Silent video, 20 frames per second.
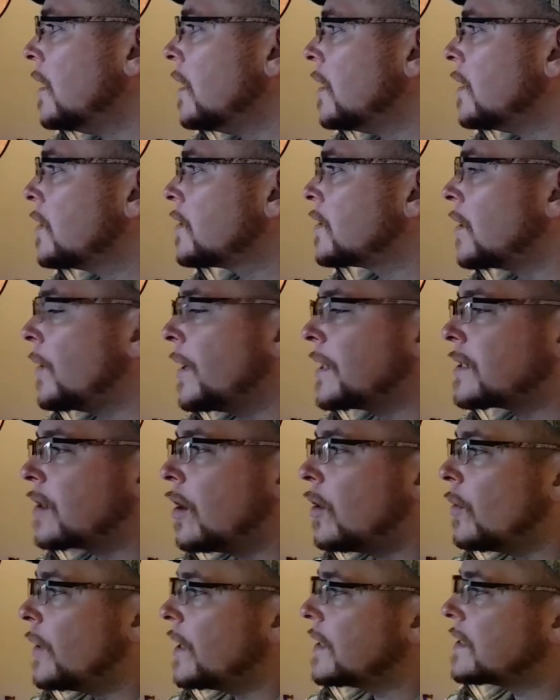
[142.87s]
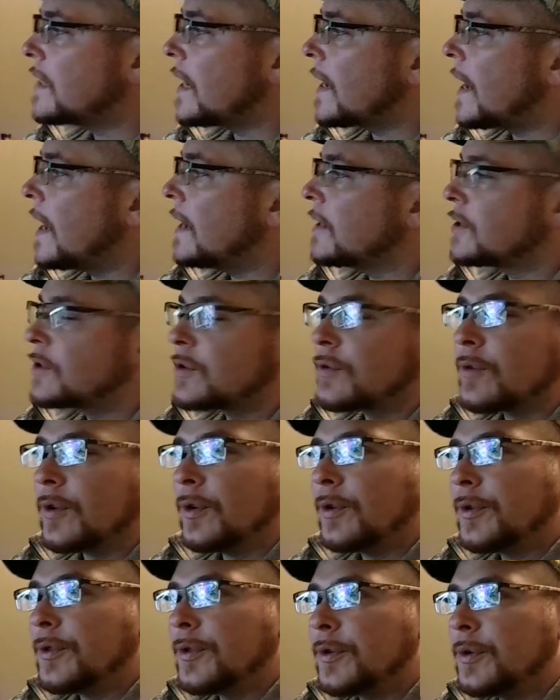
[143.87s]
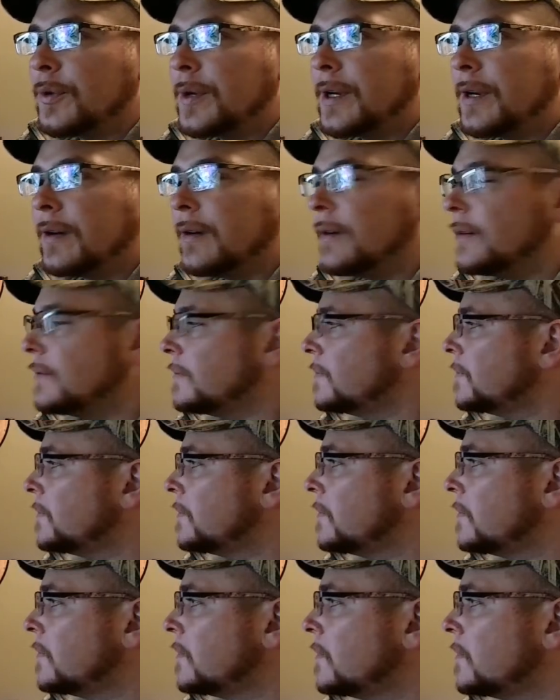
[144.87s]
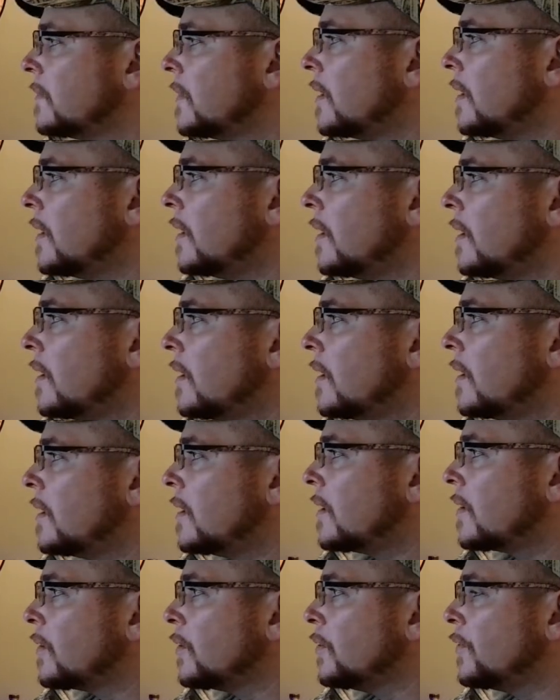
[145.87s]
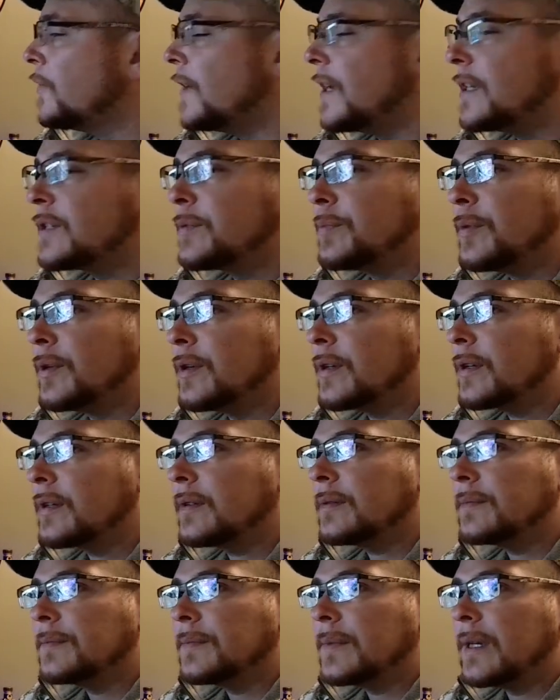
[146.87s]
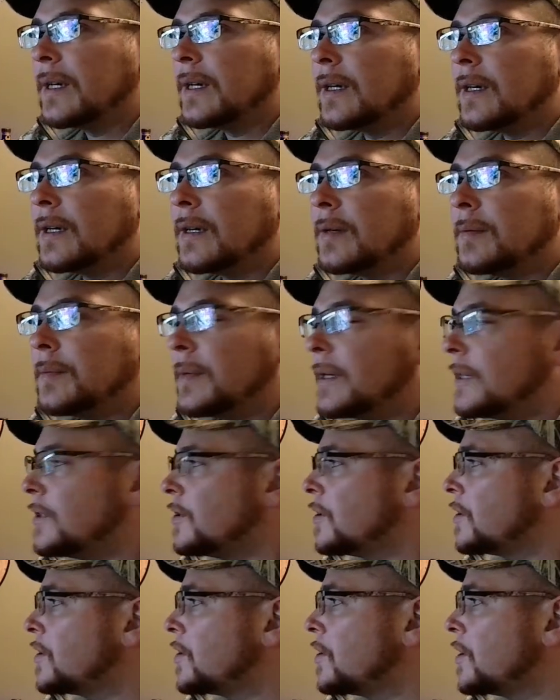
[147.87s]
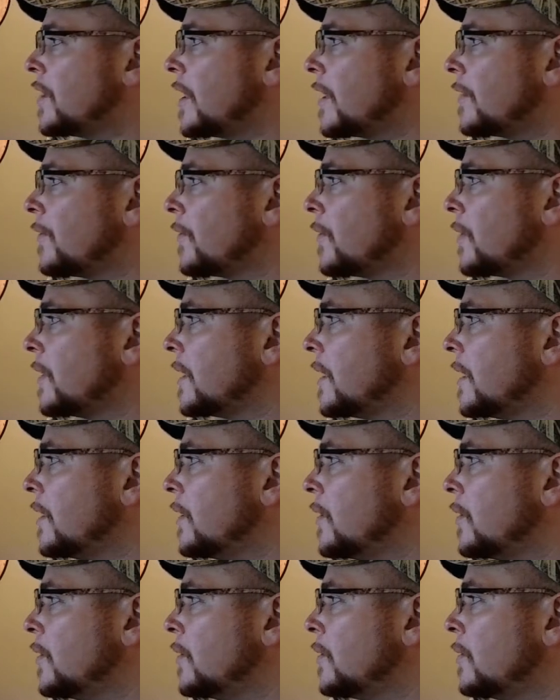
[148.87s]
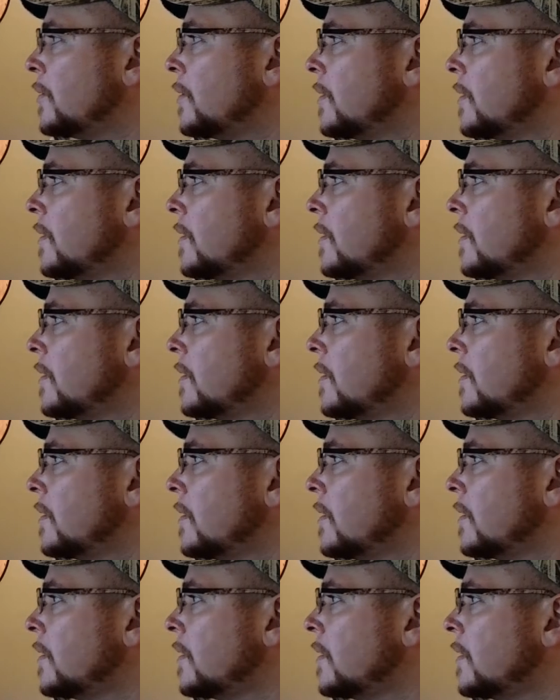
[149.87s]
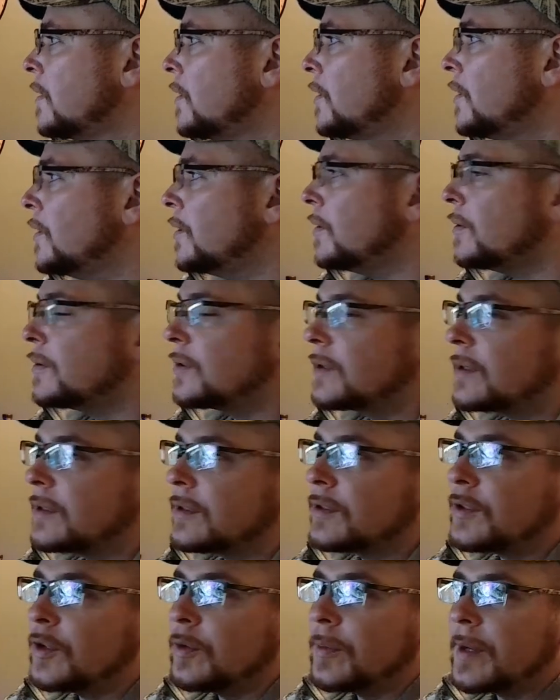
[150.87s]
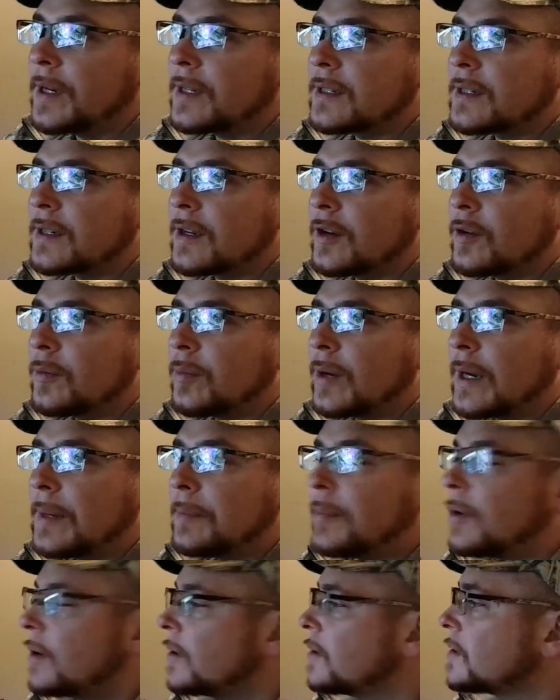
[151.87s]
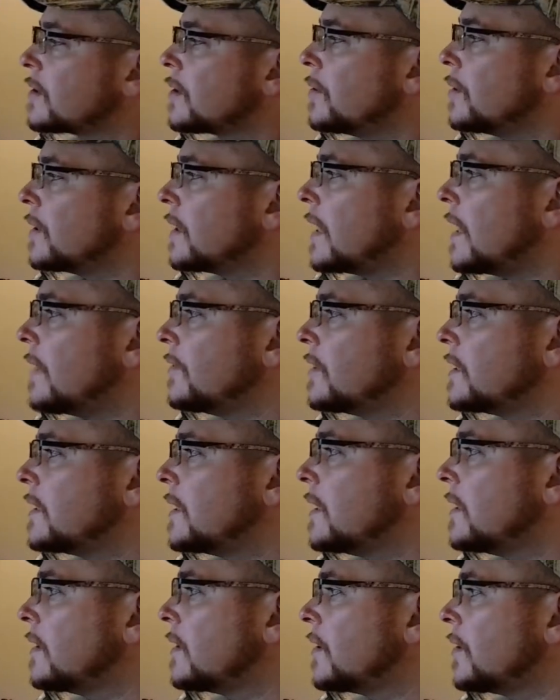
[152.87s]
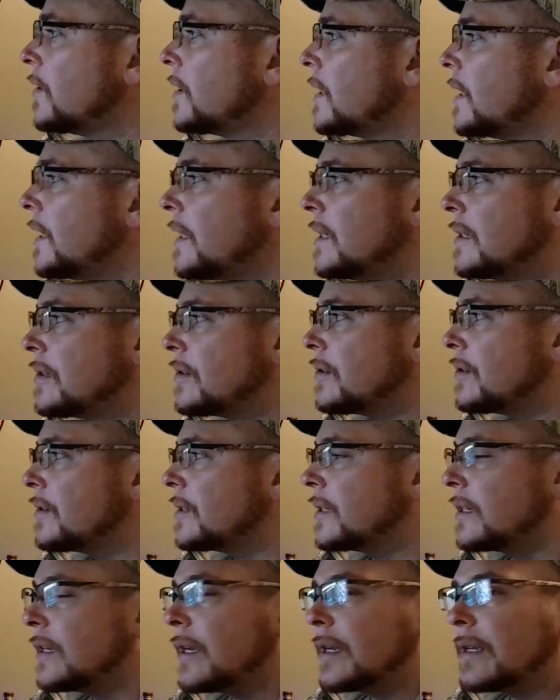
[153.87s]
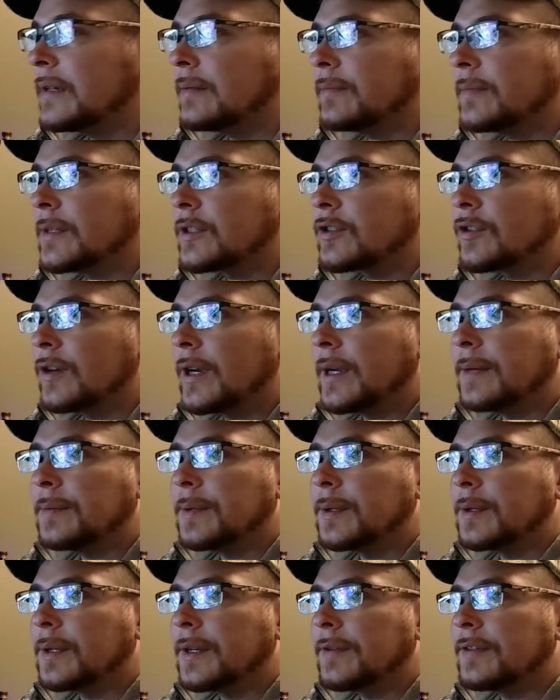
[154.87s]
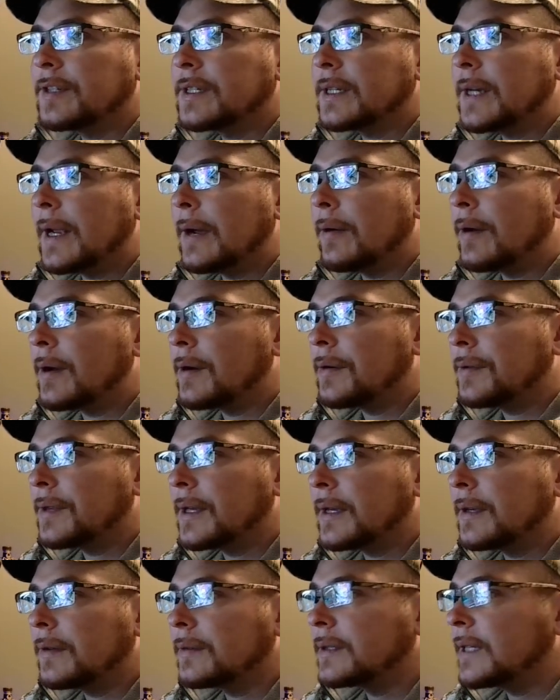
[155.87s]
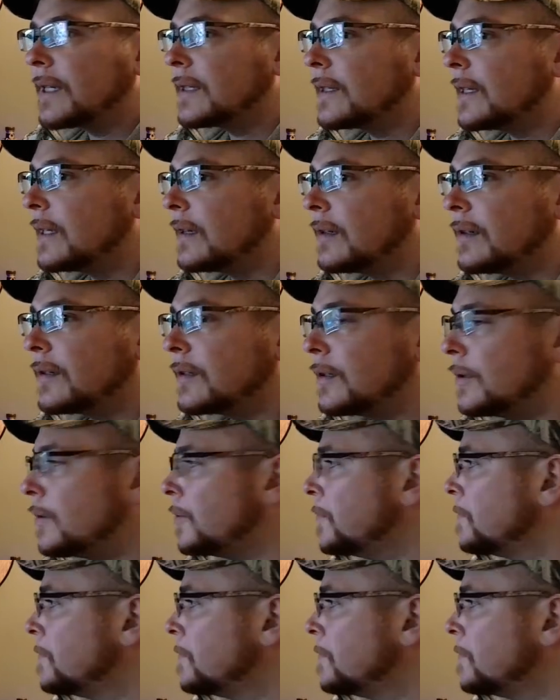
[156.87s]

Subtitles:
So as always, I kind of scroll through here, through Facebook, and just check for any new news. 2 minutes ago, Brad Barton's going live at 10:30 Eastern tonight. It's great. It'll give us an hour. I don't think it'll take that long, though.